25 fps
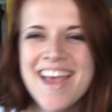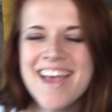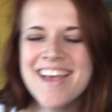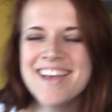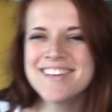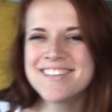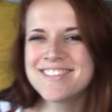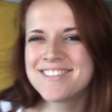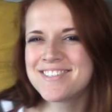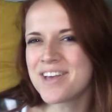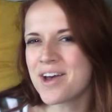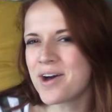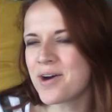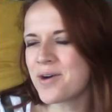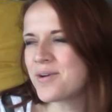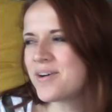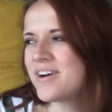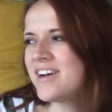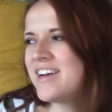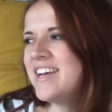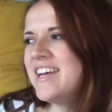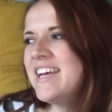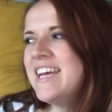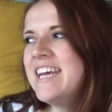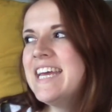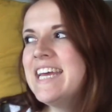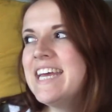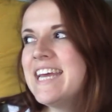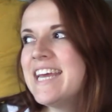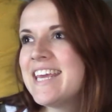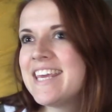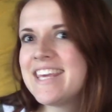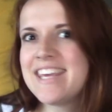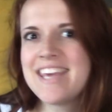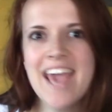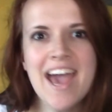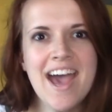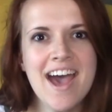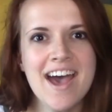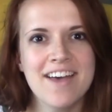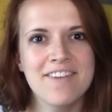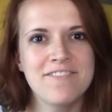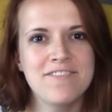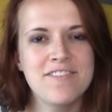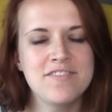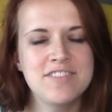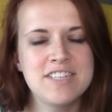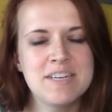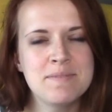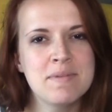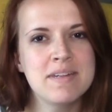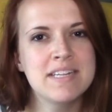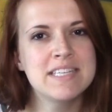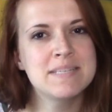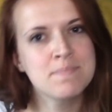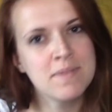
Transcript: So yeah, 15 minutes